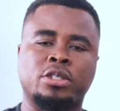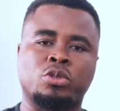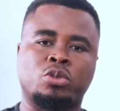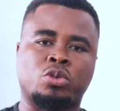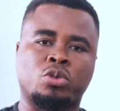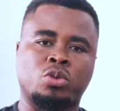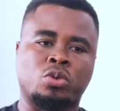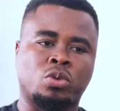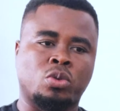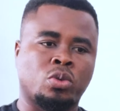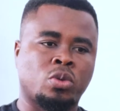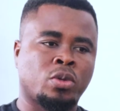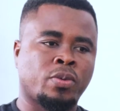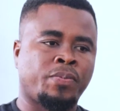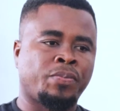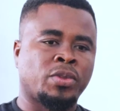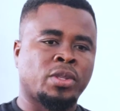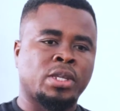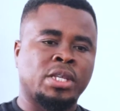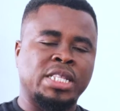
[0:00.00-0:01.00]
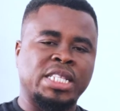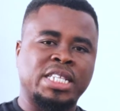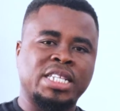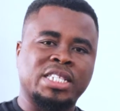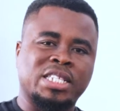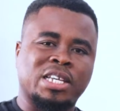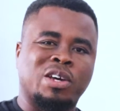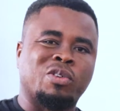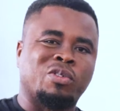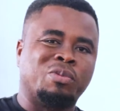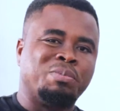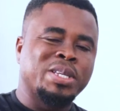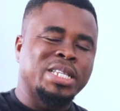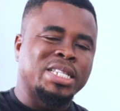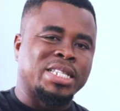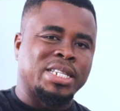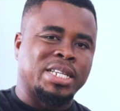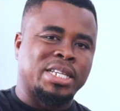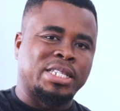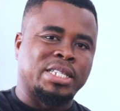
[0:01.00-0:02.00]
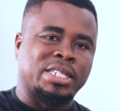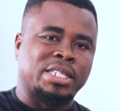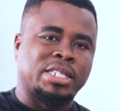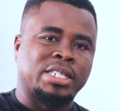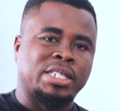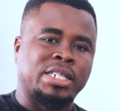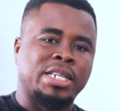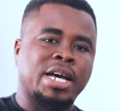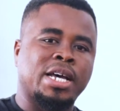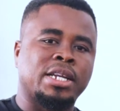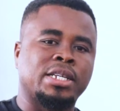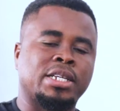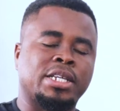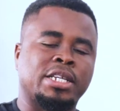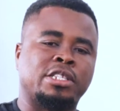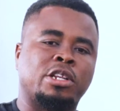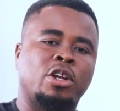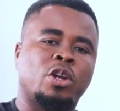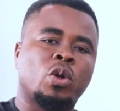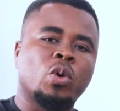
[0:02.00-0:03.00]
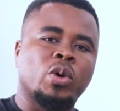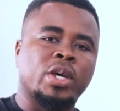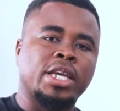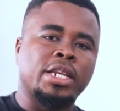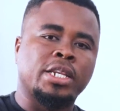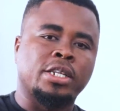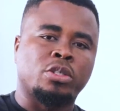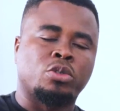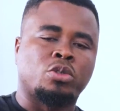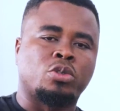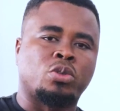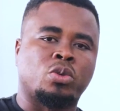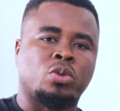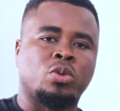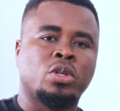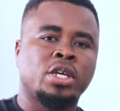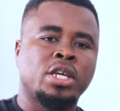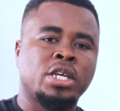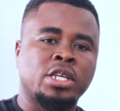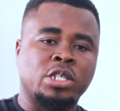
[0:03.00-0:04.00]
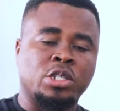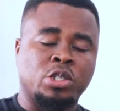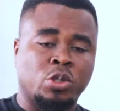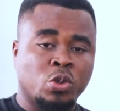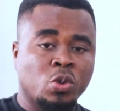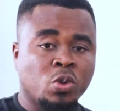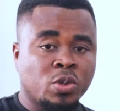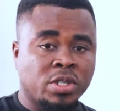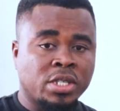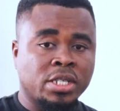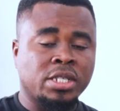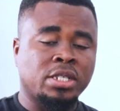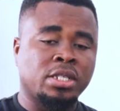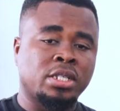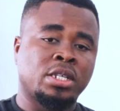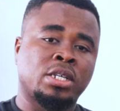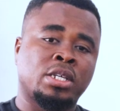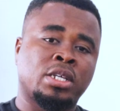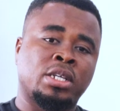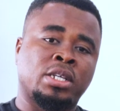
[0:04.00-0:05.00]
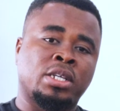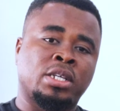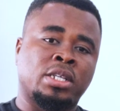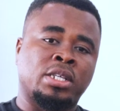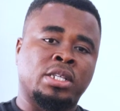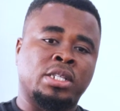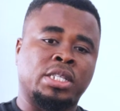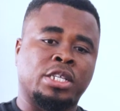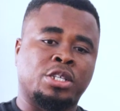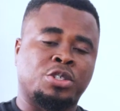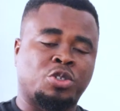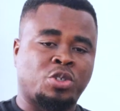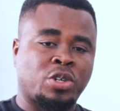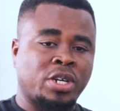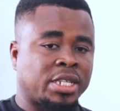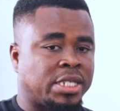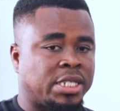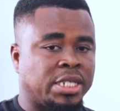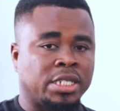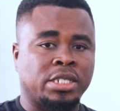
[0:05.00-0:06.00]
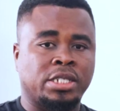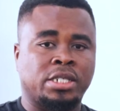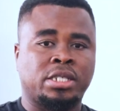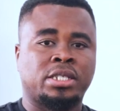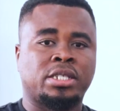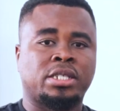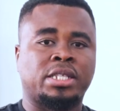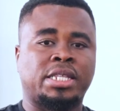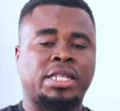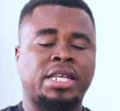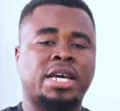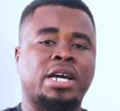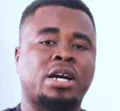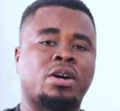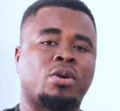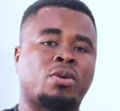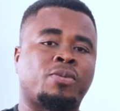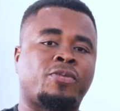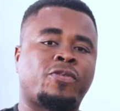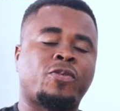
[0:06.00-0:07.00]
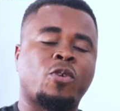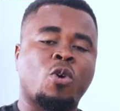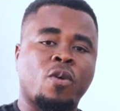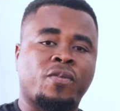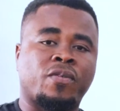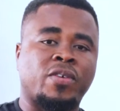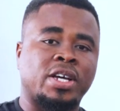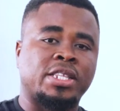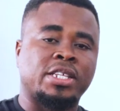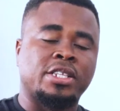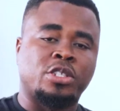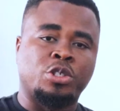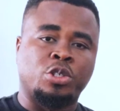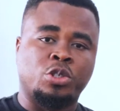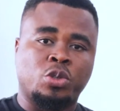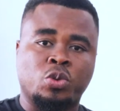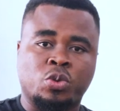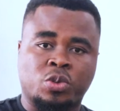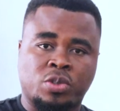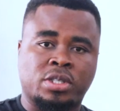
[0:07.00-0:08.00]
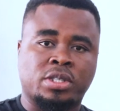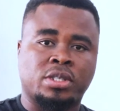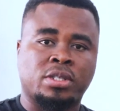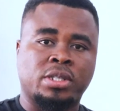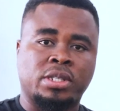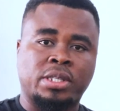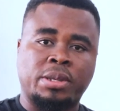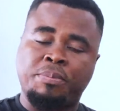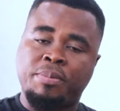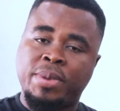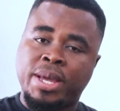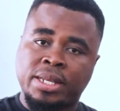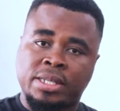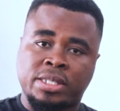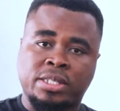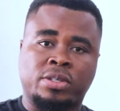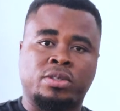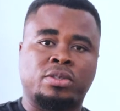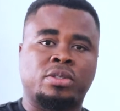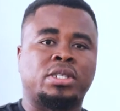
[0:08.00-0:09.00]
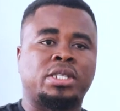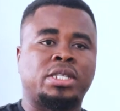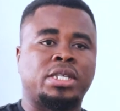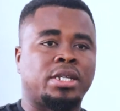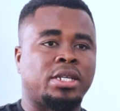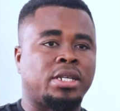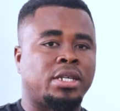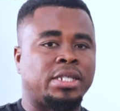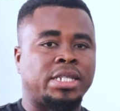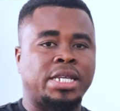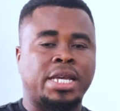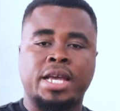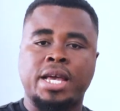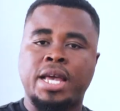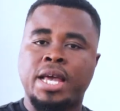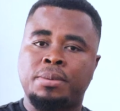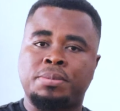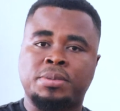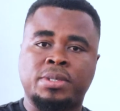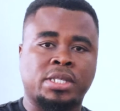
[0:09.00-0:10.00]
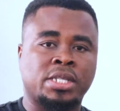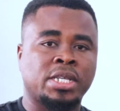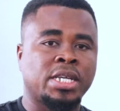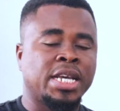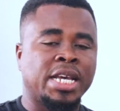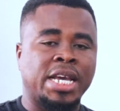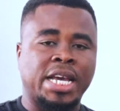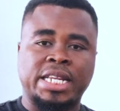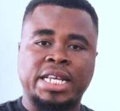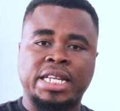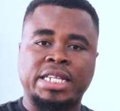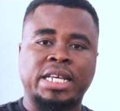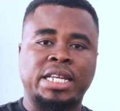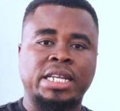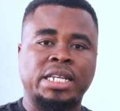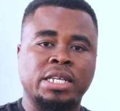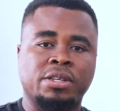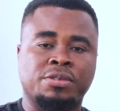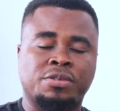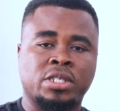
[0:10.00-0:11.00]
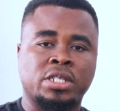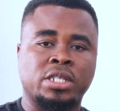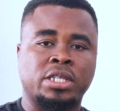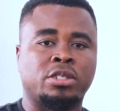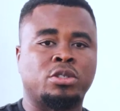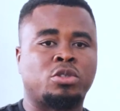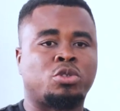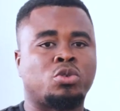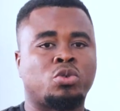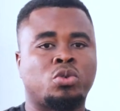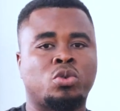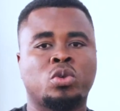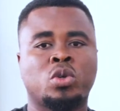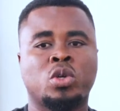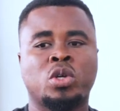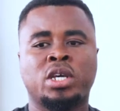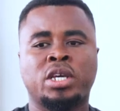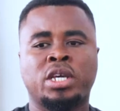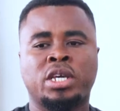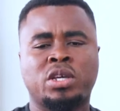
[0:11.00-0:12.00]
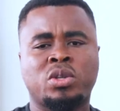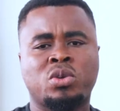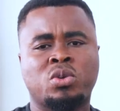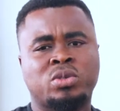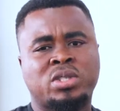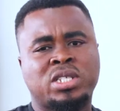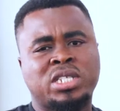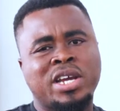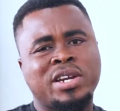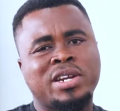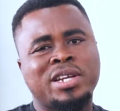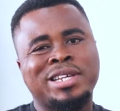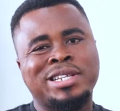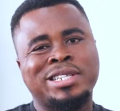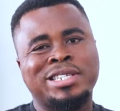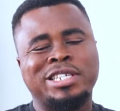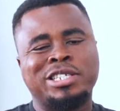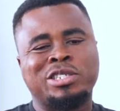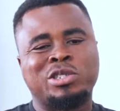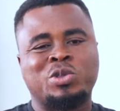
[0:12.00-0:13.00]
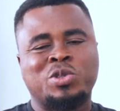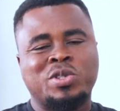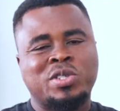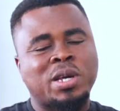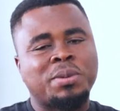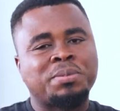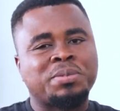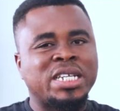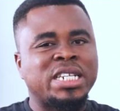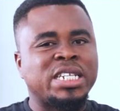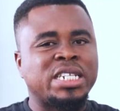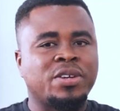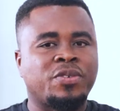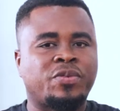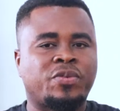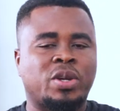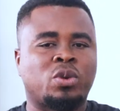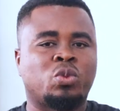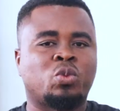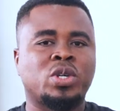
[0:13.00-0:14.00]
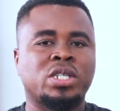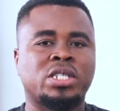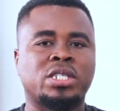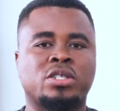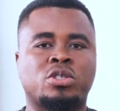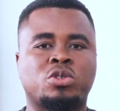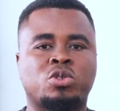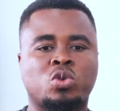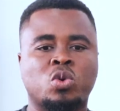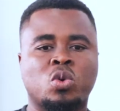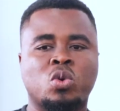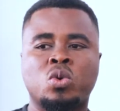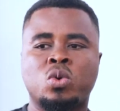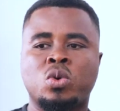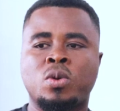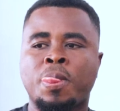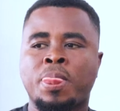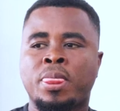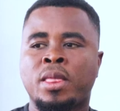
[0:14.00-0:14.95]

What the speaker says: into these kind of businesses that is looking into using the strategy that our forefathers used, the medicine, the herbs, and then the leaves, into, you know, turning it into something different, which is so